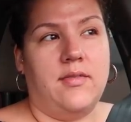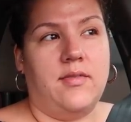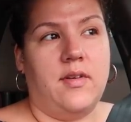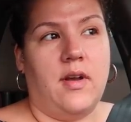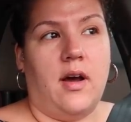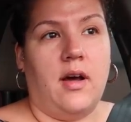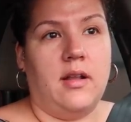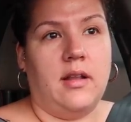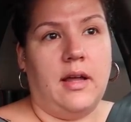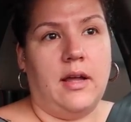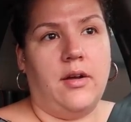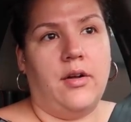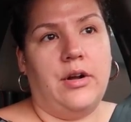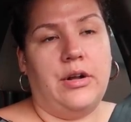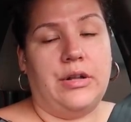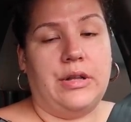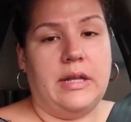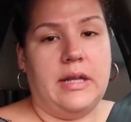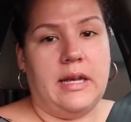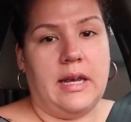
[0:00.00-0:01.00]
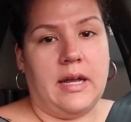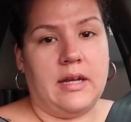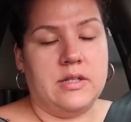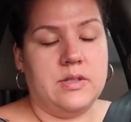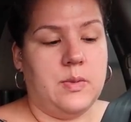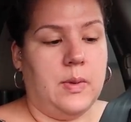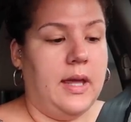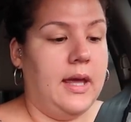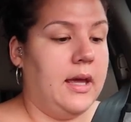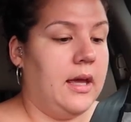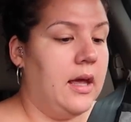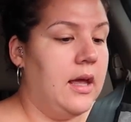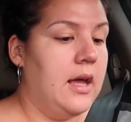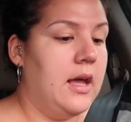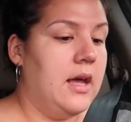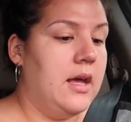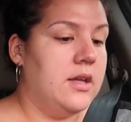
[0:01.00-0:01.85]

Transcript: if not like early next week.